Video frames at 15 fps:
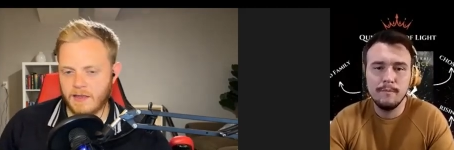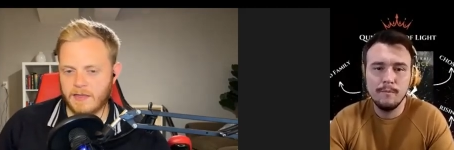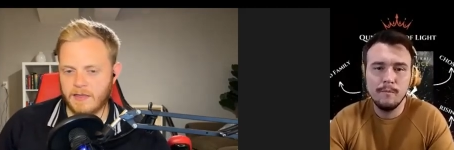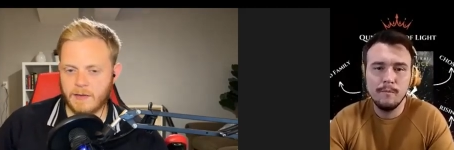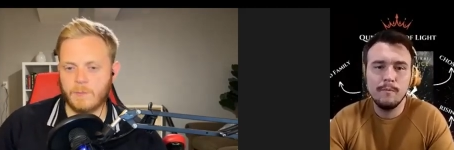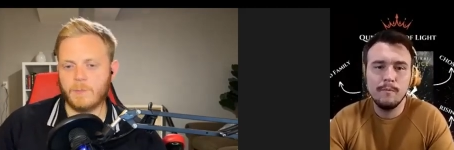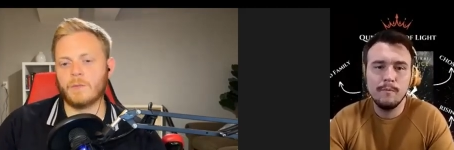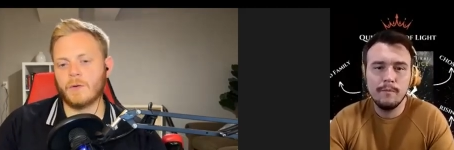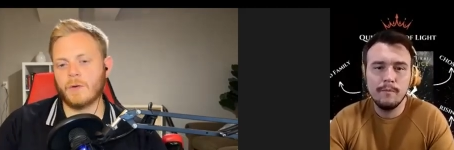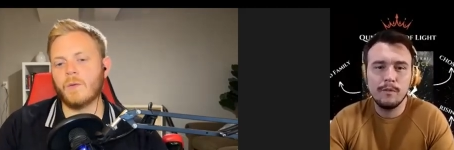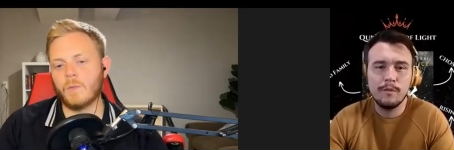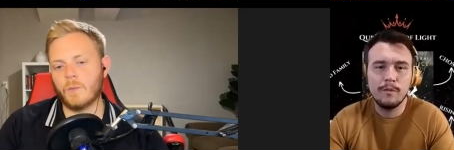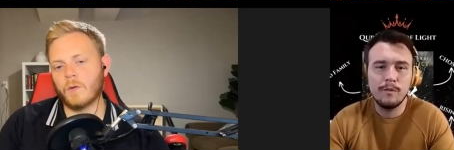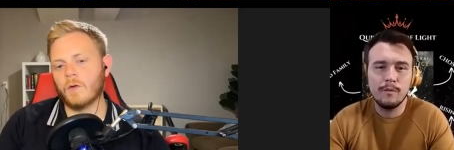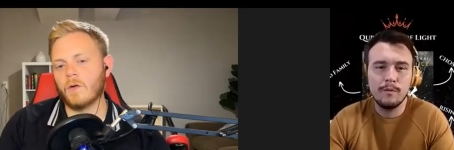Speaker 1: in the
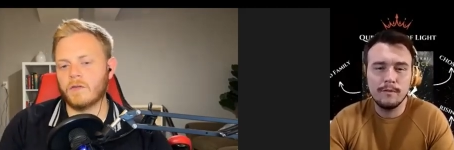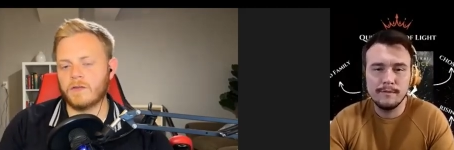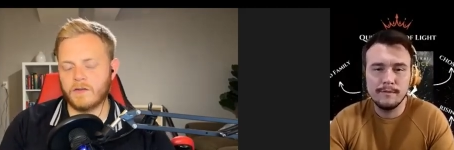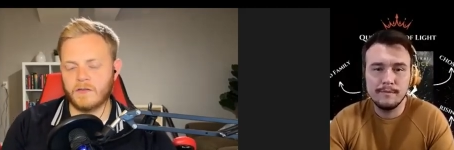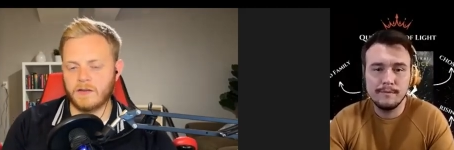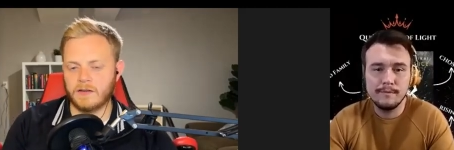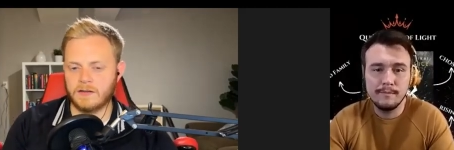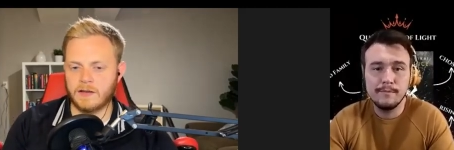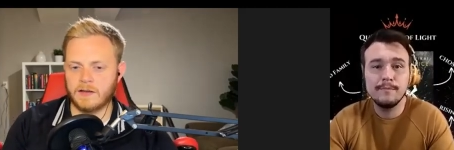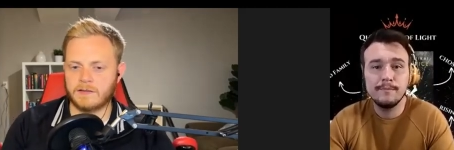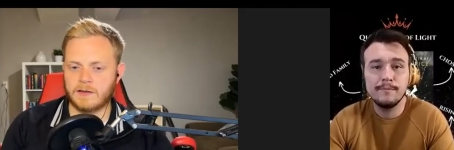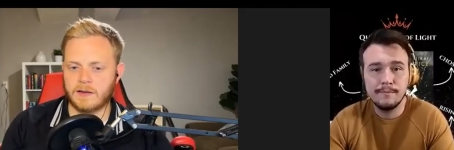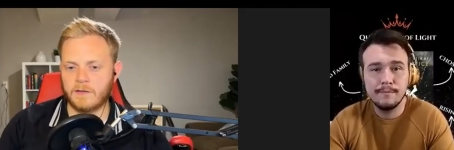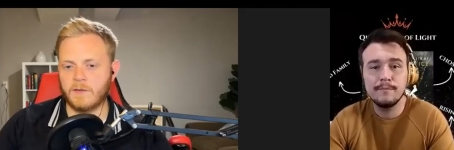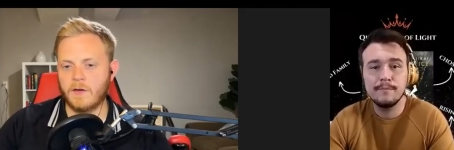real world definitely
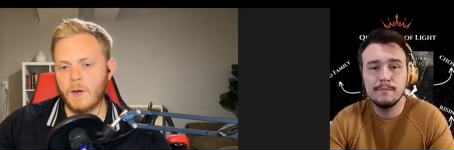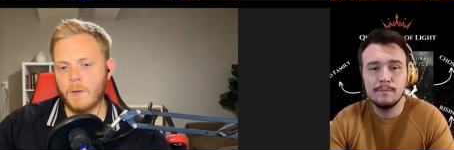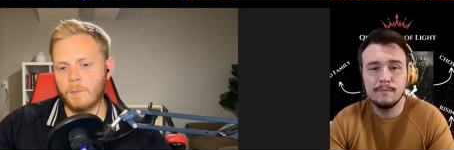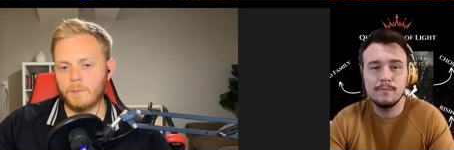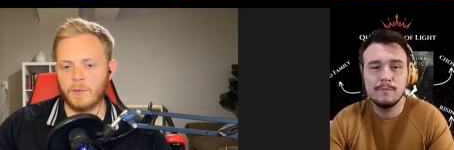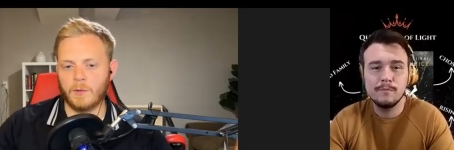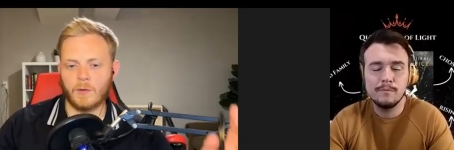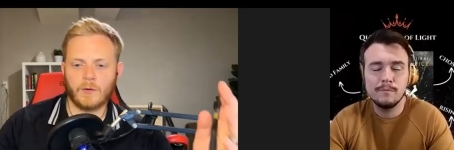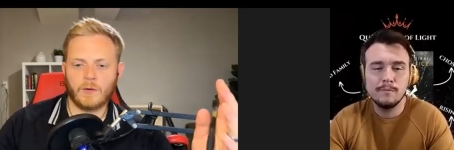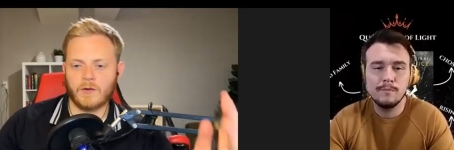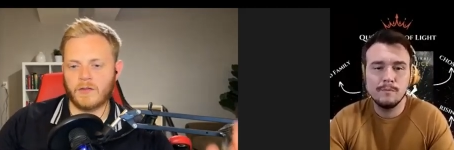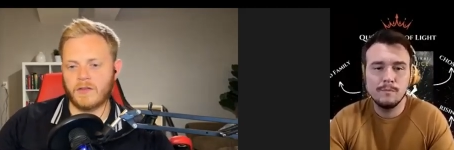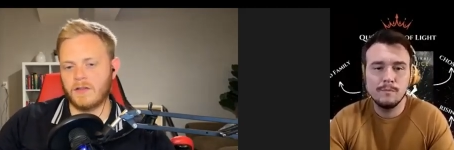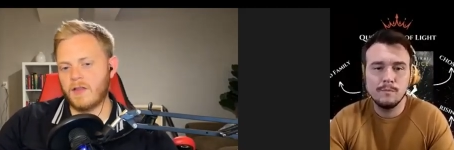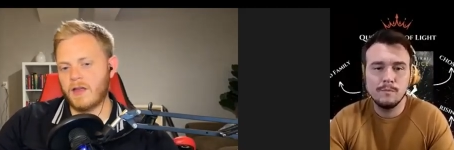does kind of
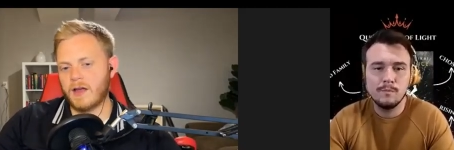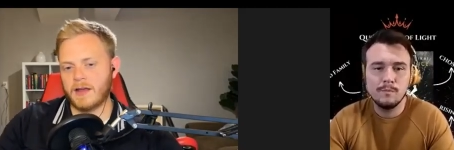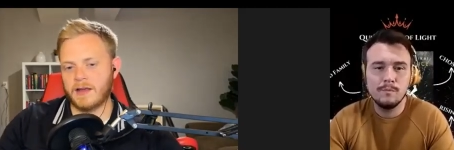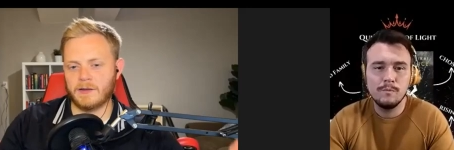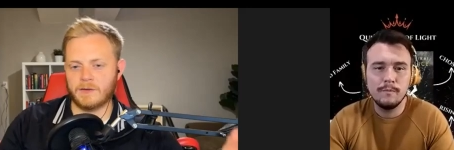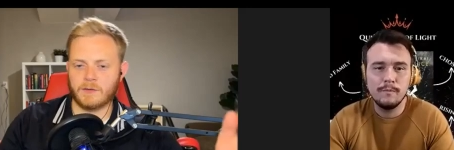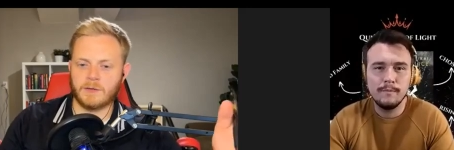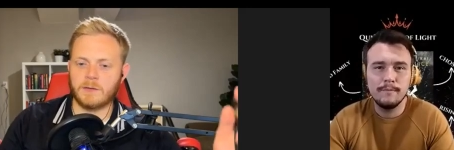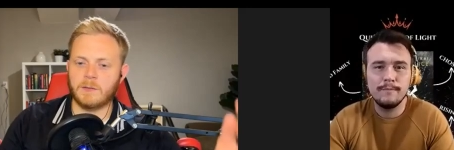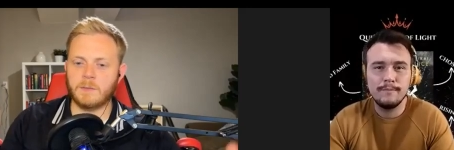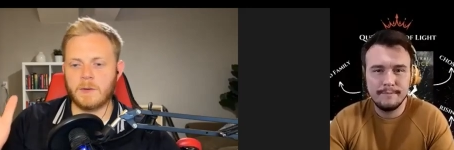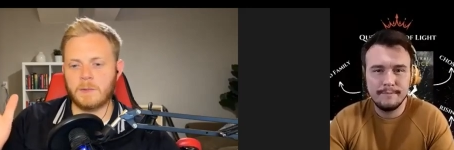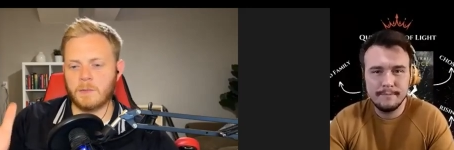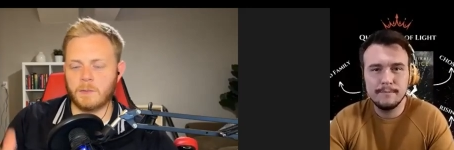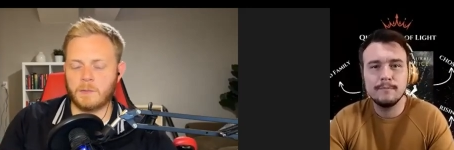blur the lines for some
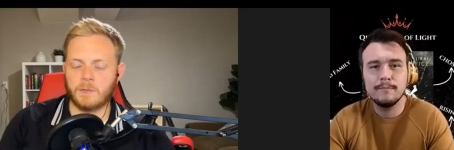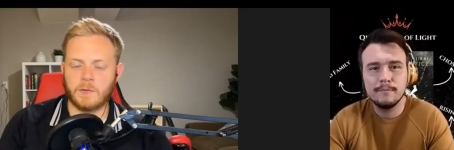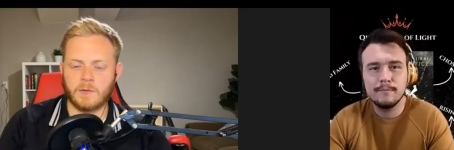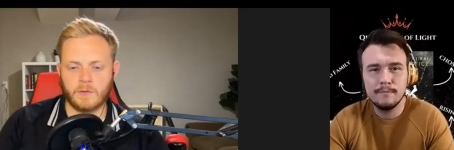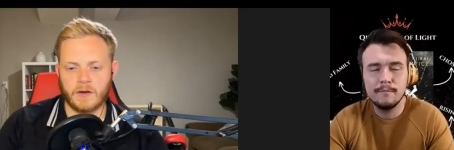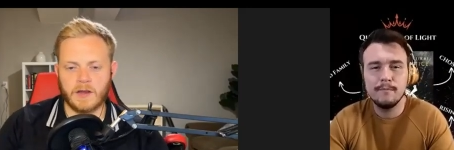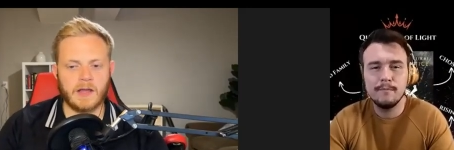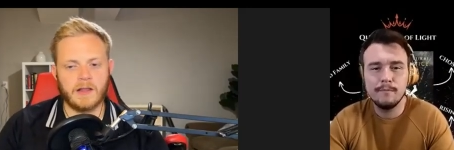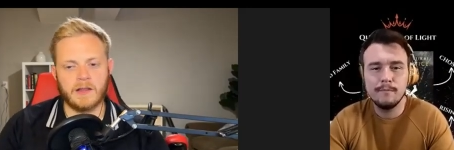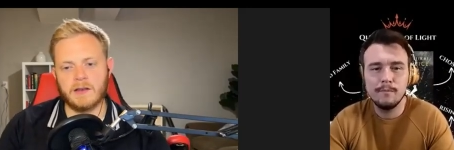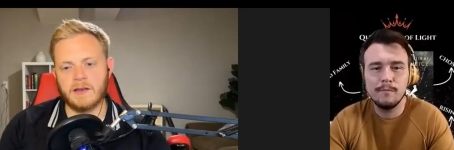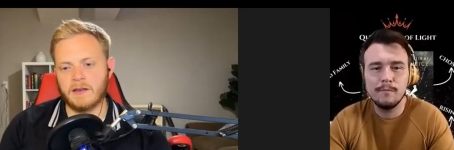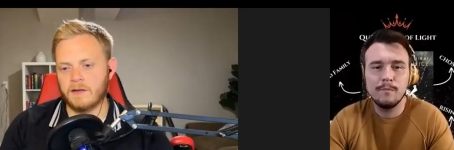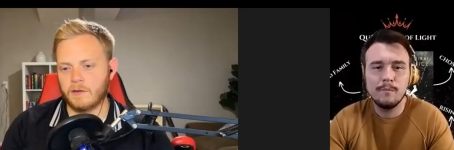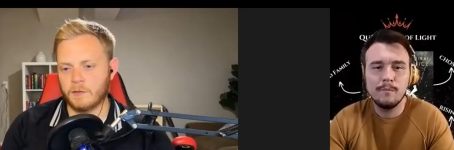people between
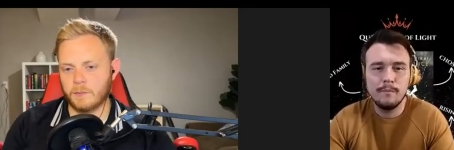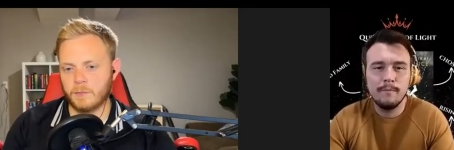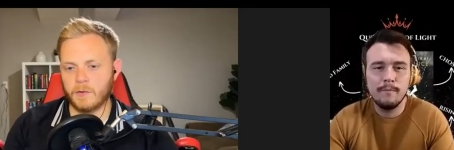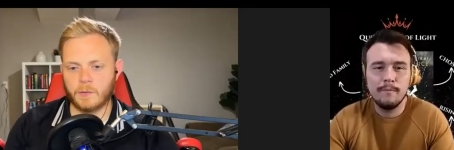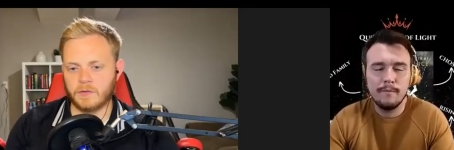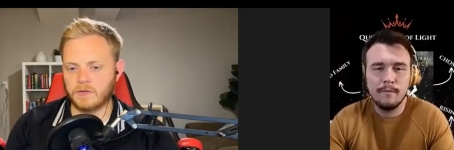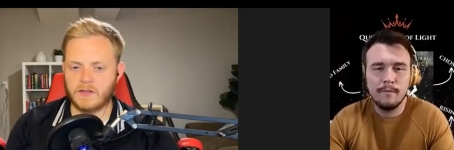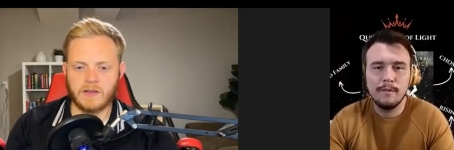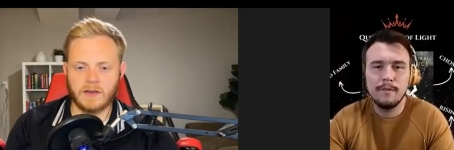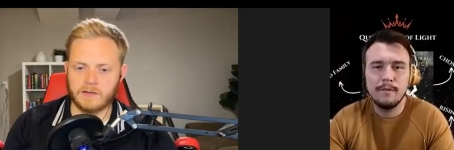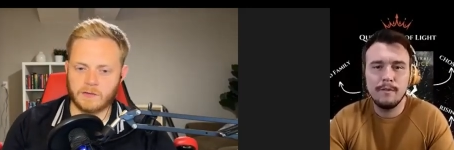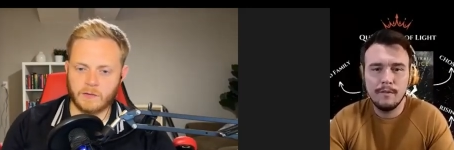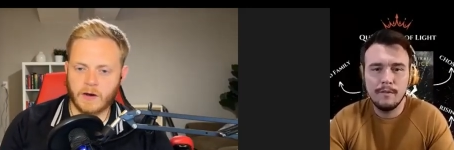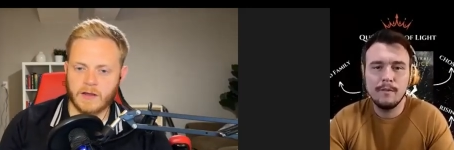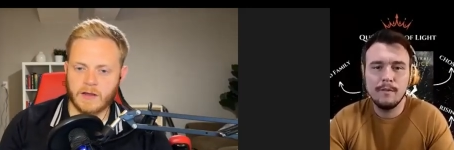reality and your book, which I think
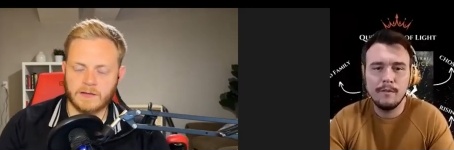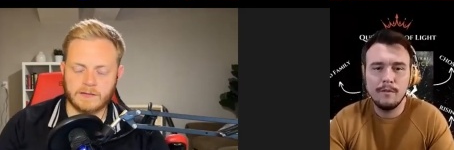is great.